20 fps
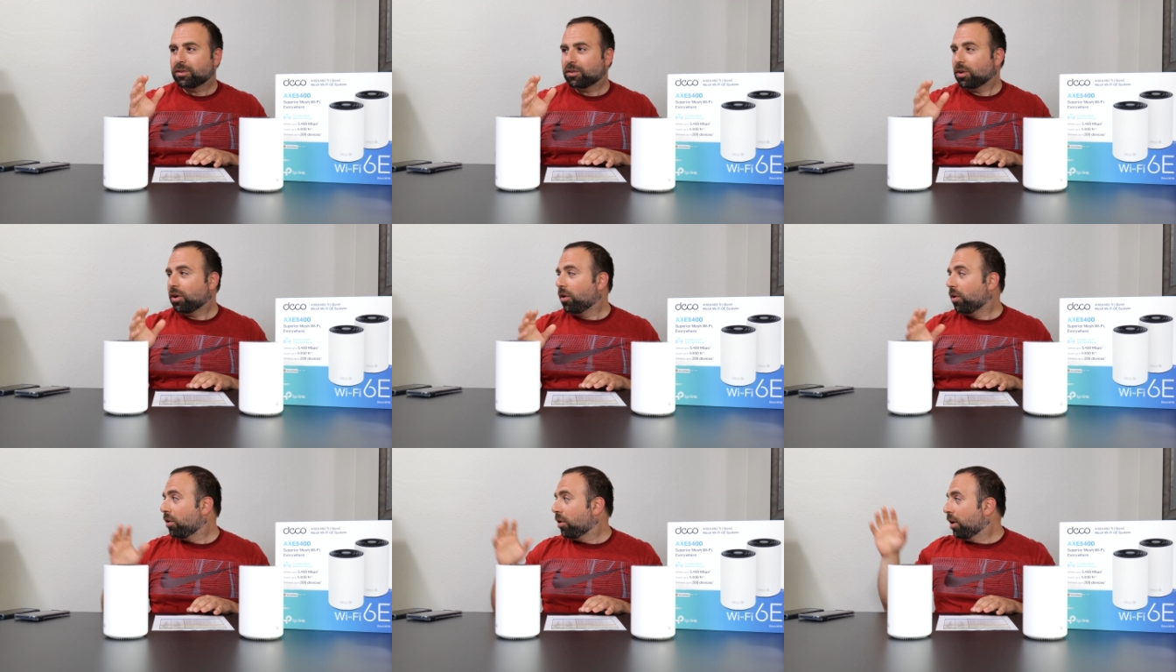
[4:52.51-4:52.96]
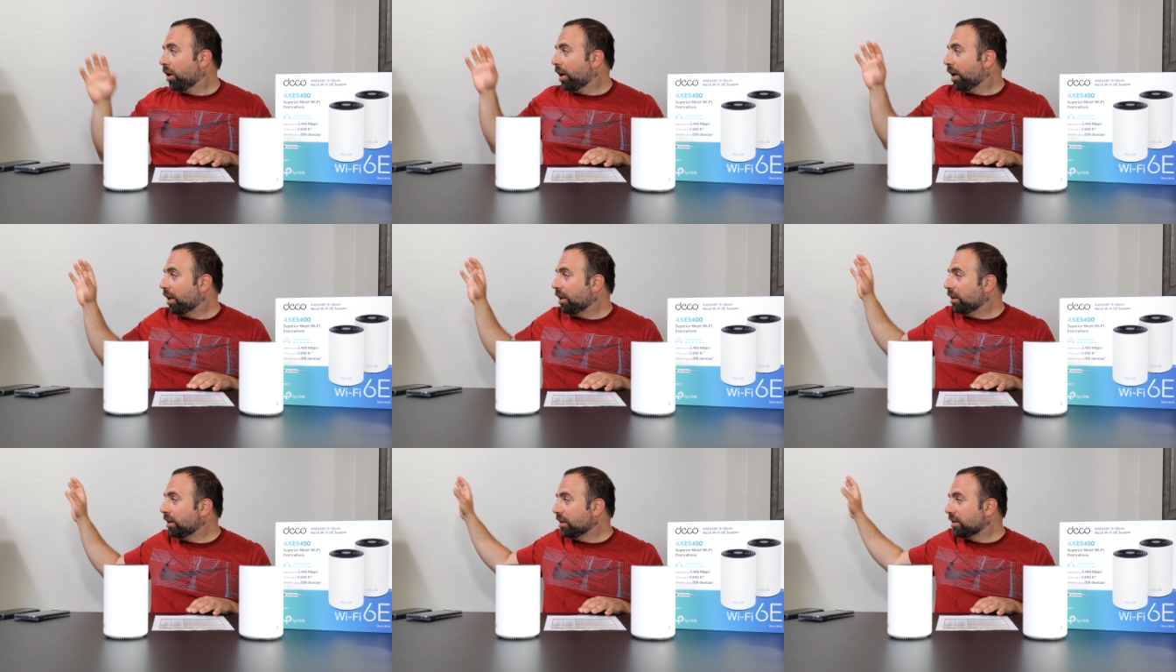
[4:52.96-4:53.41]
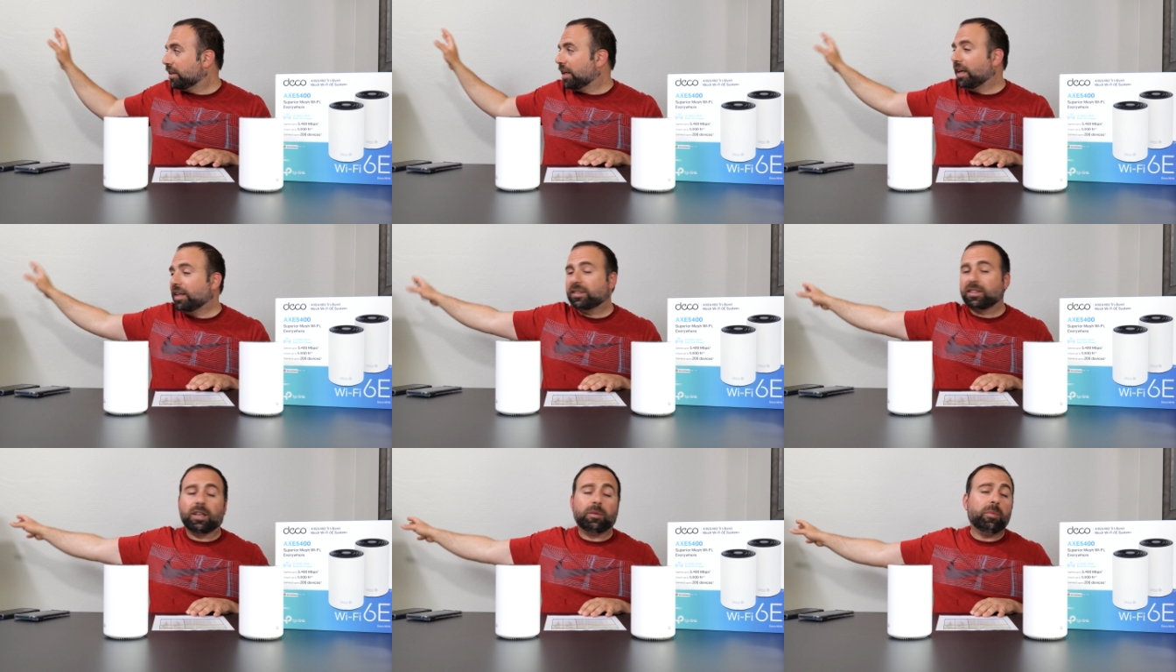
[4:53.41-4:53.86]
So in this
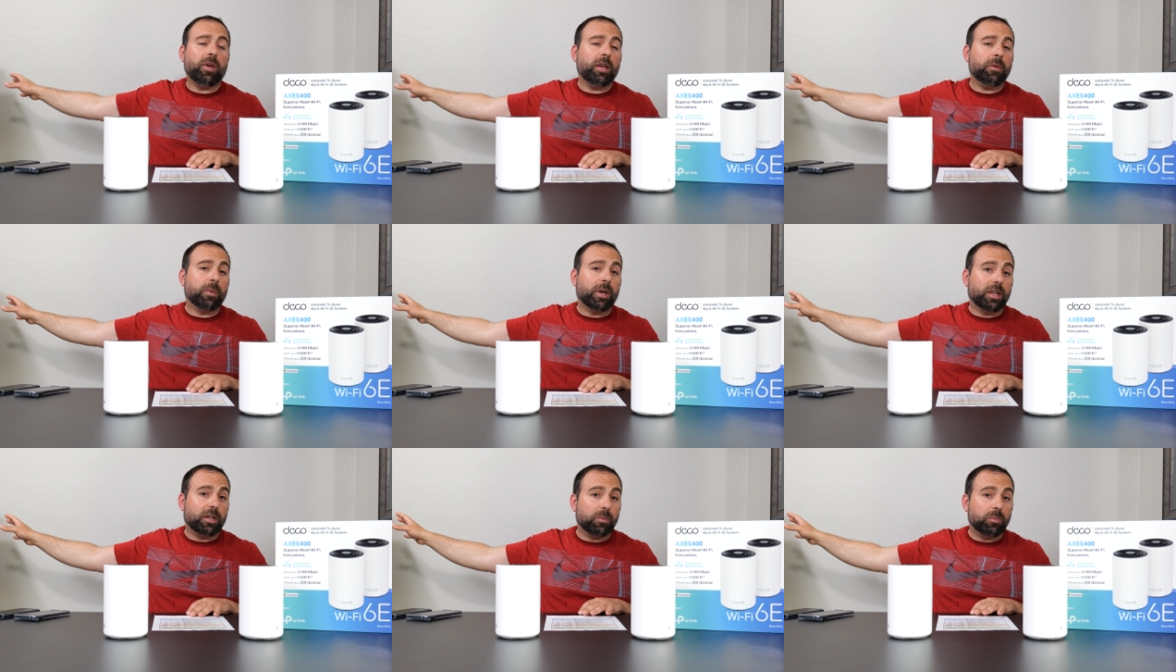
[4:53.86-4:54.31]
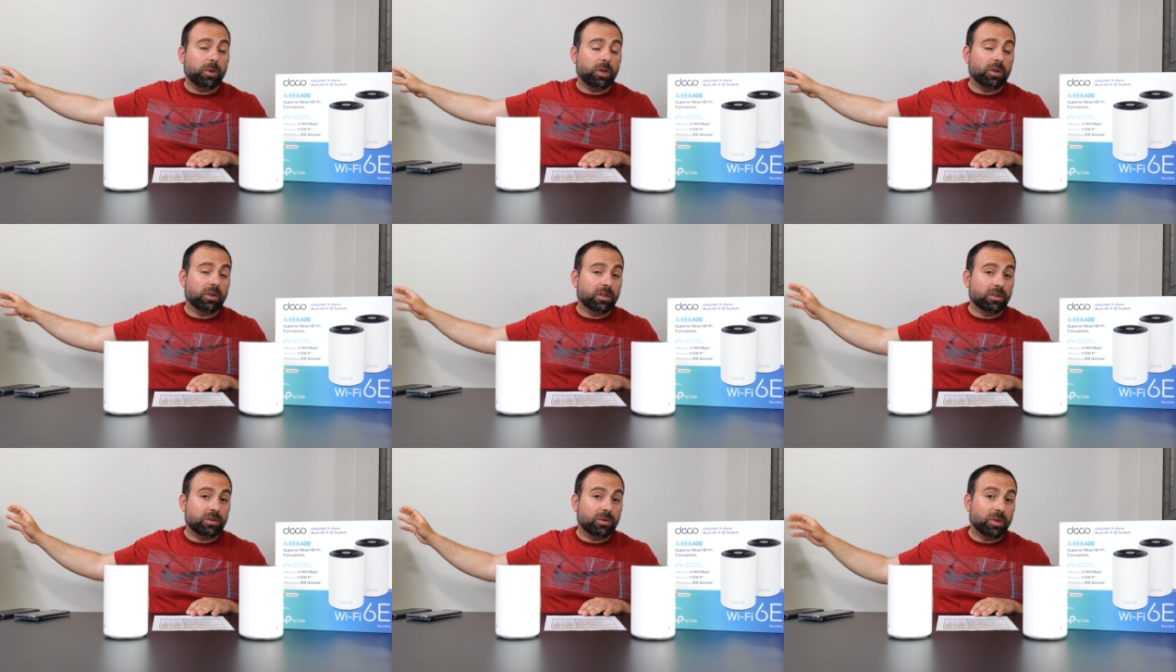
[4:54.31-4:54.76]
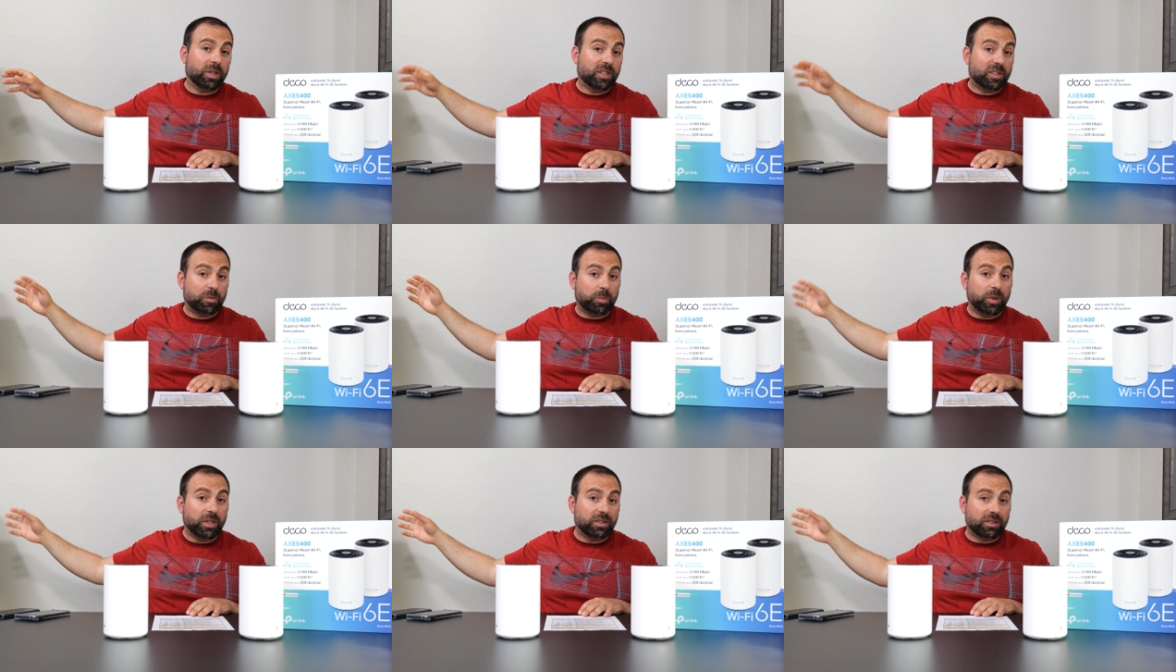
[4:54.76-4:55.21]
case, I make my computer into a
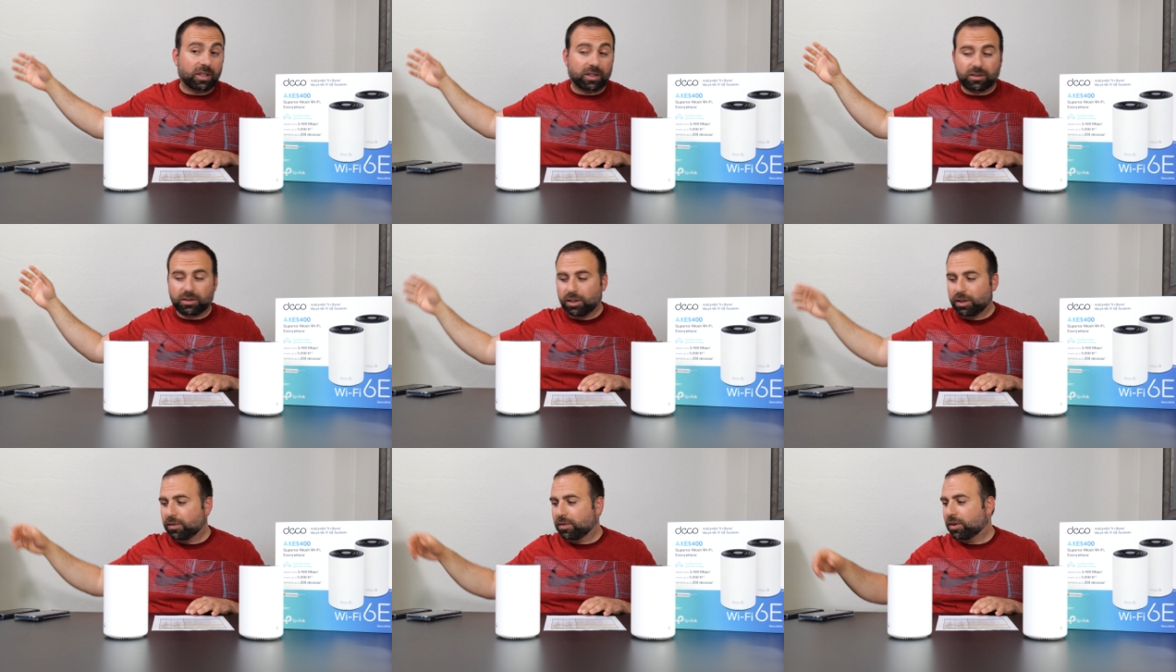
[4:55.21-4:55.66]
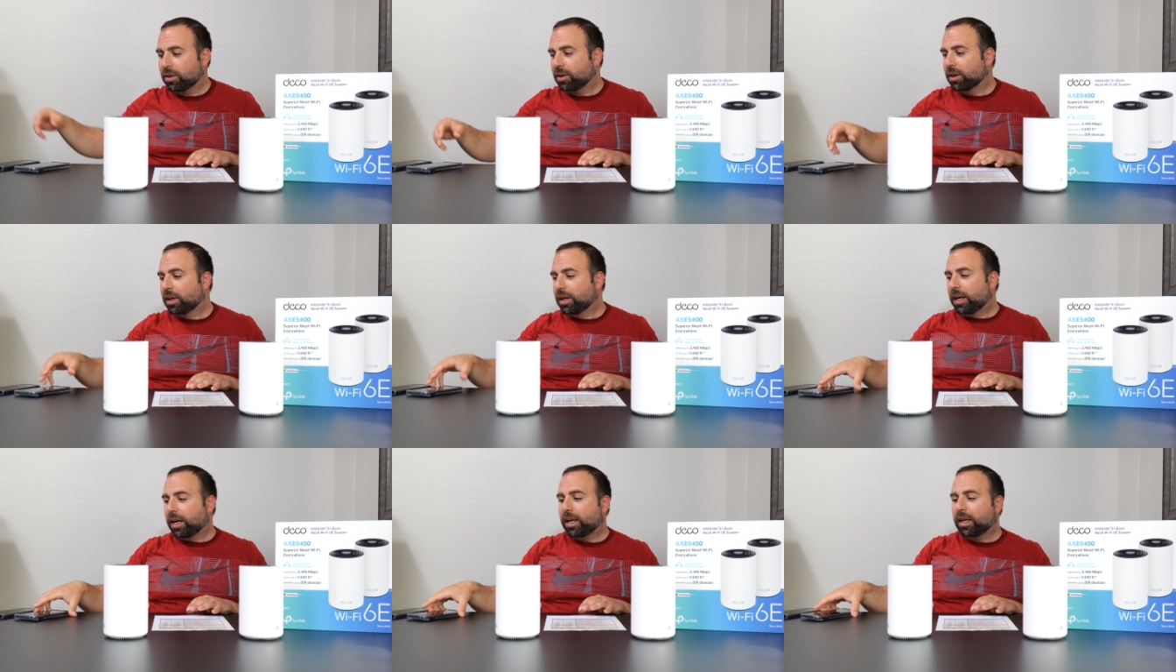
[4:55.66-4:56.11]
speed test server